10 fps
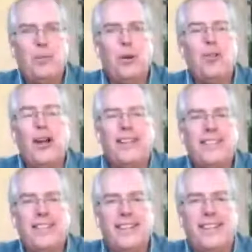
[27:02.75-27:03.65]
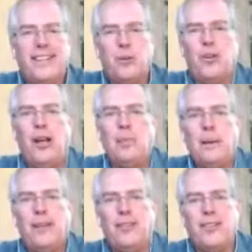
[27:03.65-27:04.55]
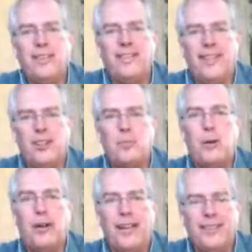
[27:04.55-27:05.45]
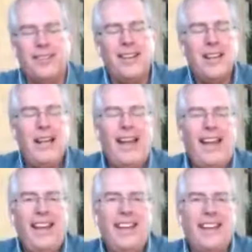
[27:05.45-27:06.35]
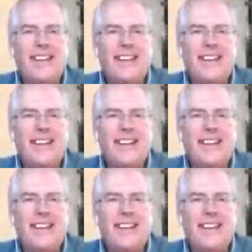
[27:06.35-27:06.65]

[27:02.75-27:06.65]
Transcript: it was not uh, it was not a pleasant uh, experience. And